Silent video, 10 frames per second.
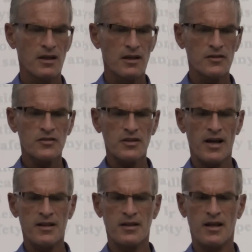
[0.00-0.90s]
He
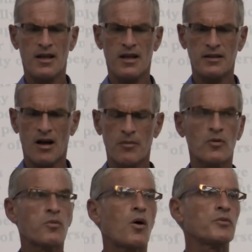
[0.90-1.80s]
said, and now
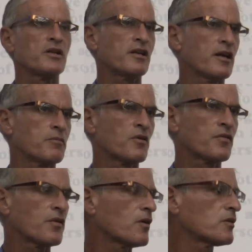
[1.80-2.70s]
I'm quoting him,
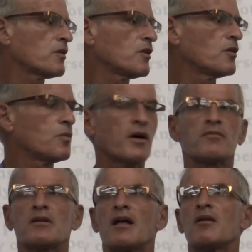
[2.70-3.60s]
referring to the UN
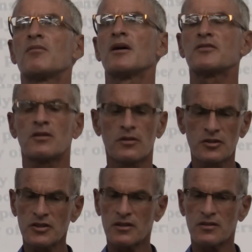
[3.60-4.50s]

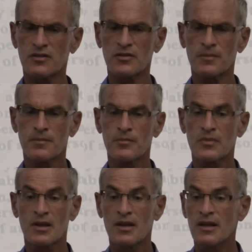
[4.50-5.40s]
resolutions,
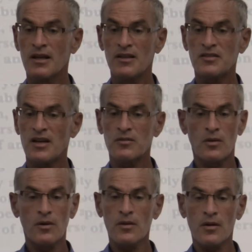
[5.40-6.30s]
he said,
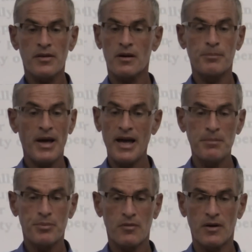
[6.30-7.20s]
although they're
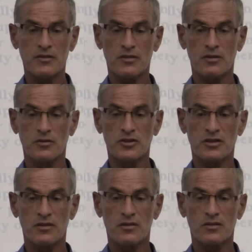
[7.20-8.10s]
paper
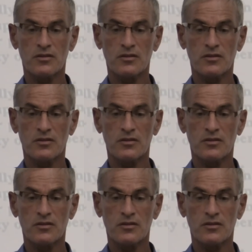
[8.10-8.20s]
resolutions,